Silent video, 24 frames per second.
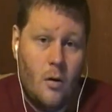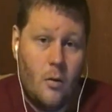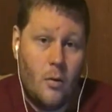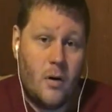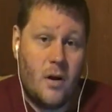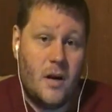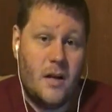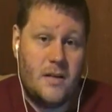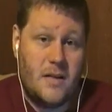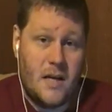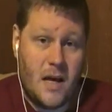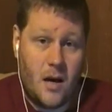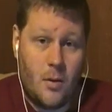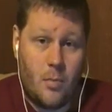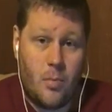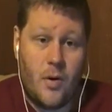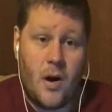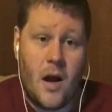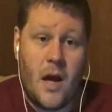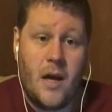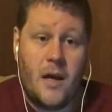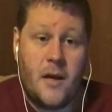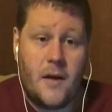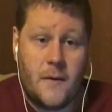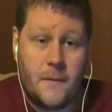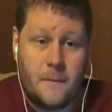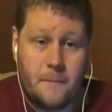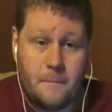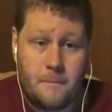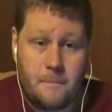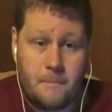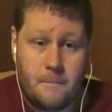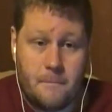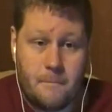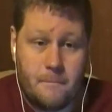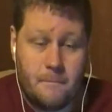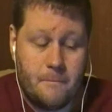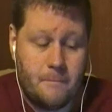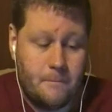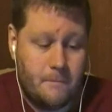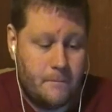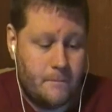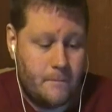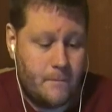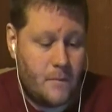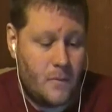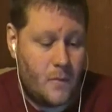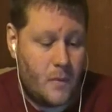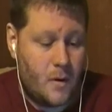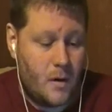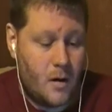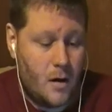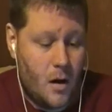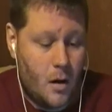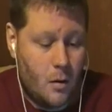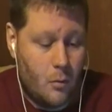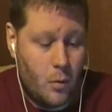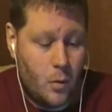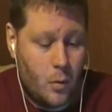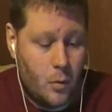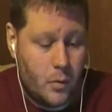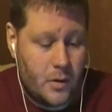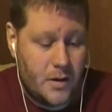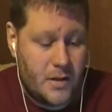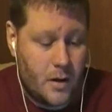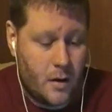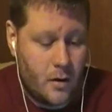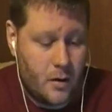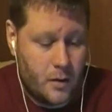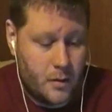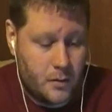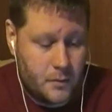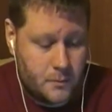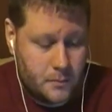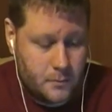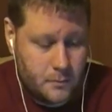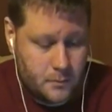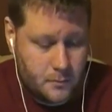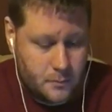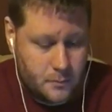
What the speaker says: We're going to take a break, and we'll return.